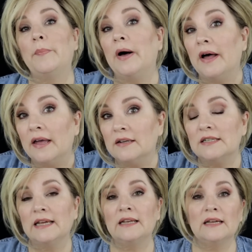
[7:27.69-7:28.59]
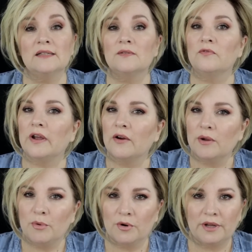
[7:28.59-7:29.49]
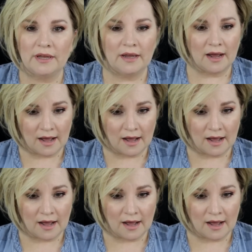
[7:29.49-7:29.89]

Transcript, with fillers: But it is very pretty.